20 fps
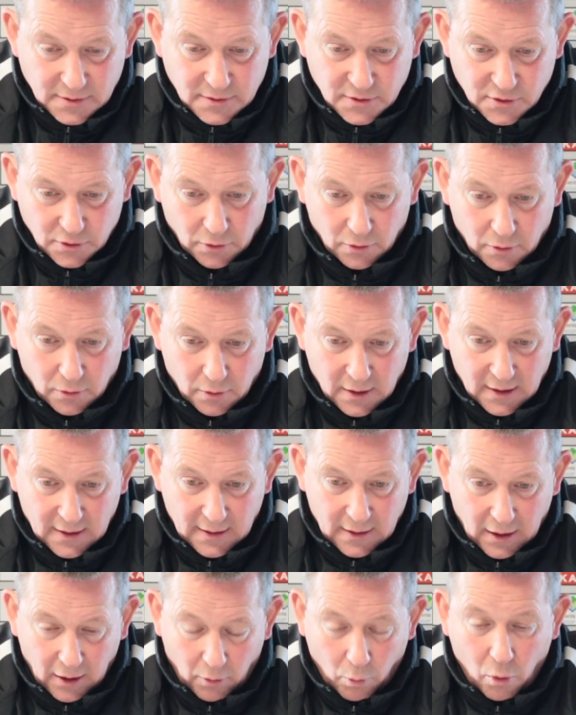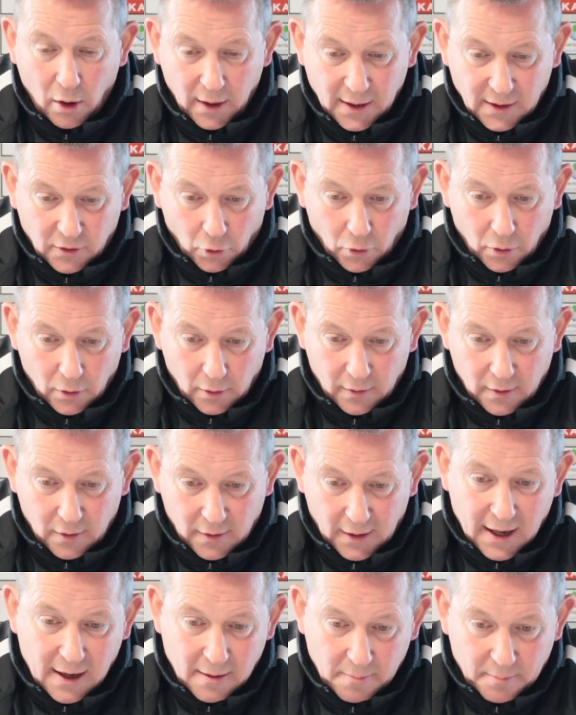So I want to do
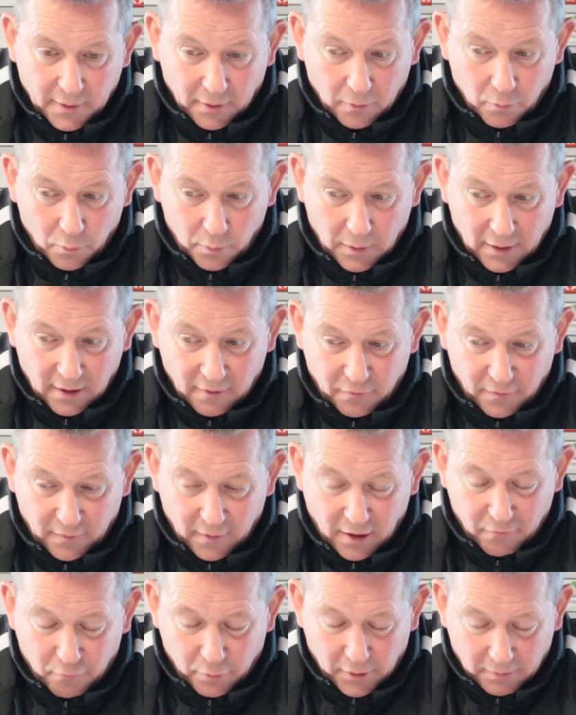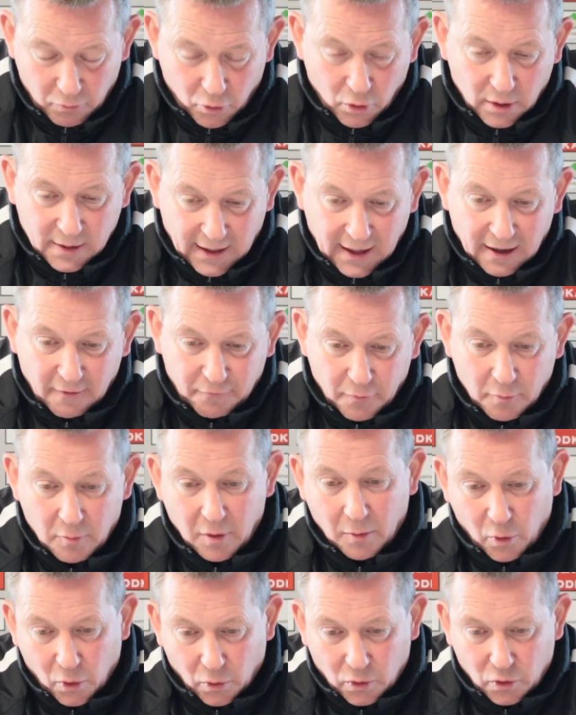that, but if we're more careful,
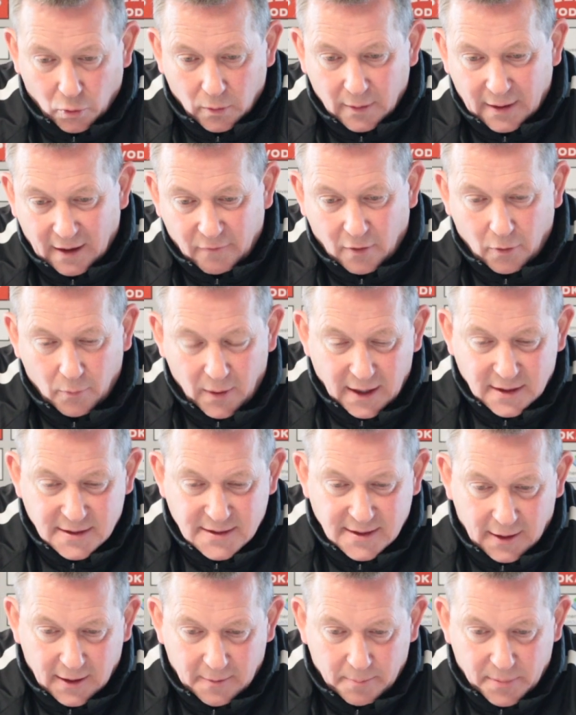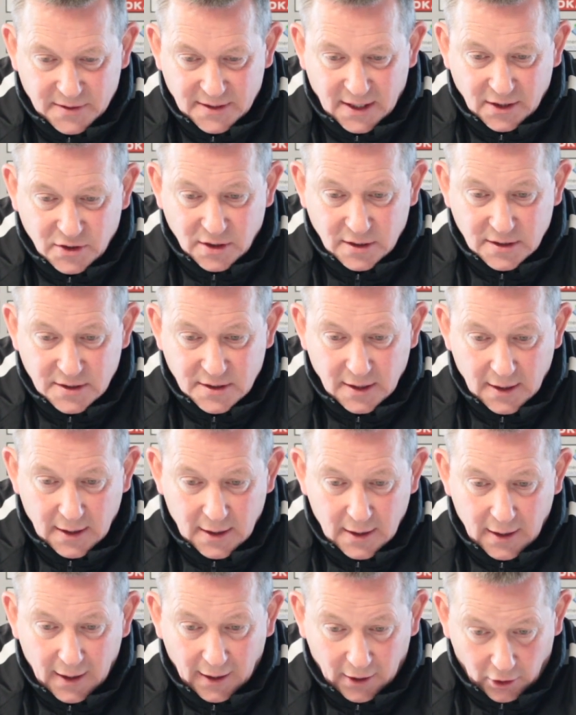we don't give away in silly positions
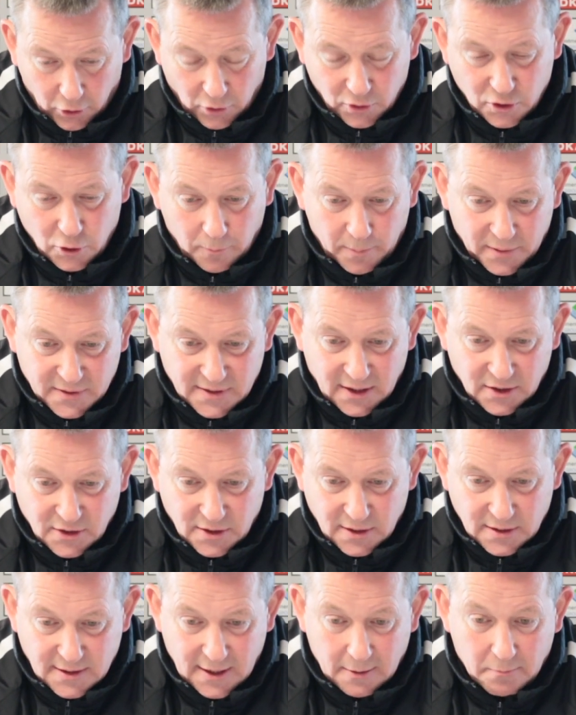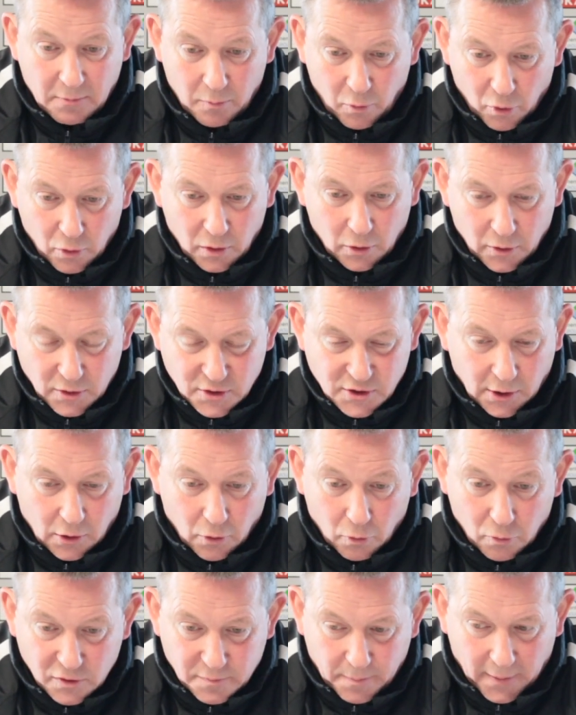and crucial positions, then we won't lose the
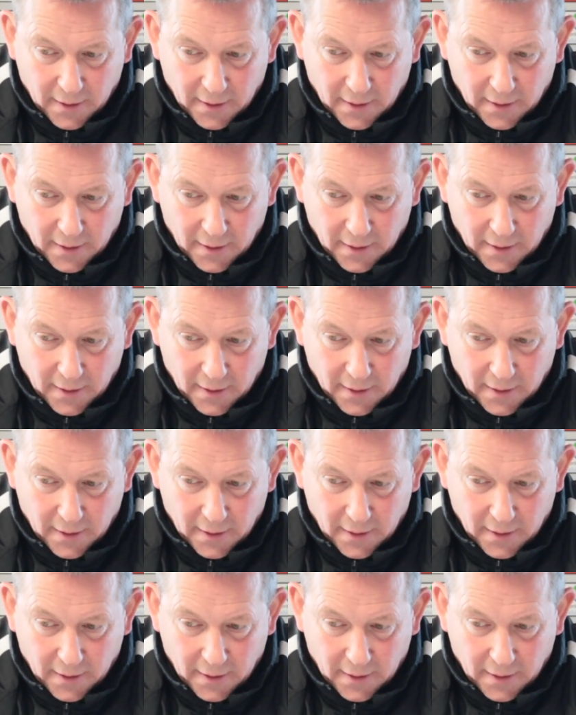goals.